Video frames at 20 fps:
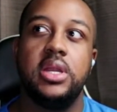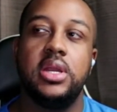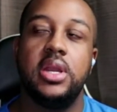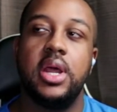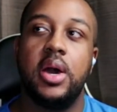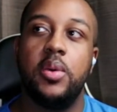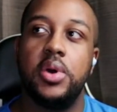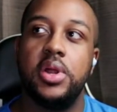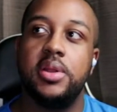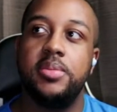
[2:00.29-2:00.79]
I
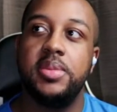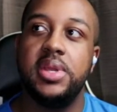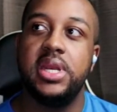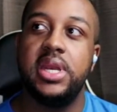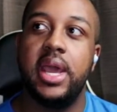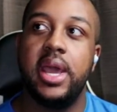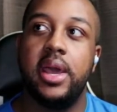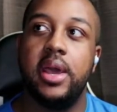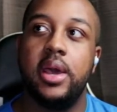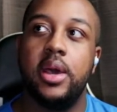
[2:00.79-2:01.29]
Wanna Be
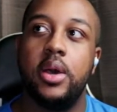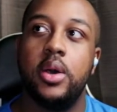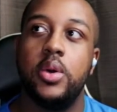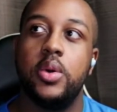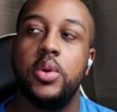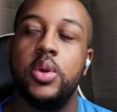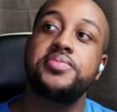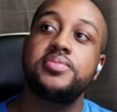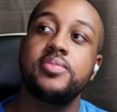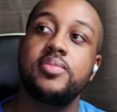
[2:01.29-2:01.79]
Down.
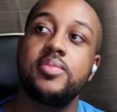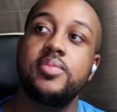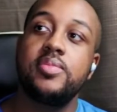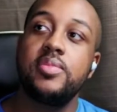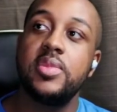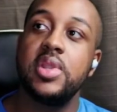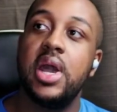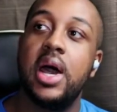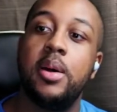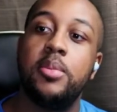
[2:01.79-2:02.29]

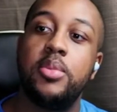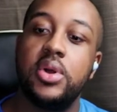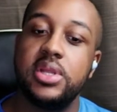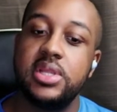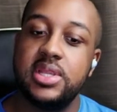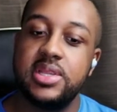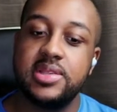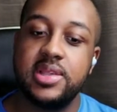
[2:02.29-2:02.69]
I brought this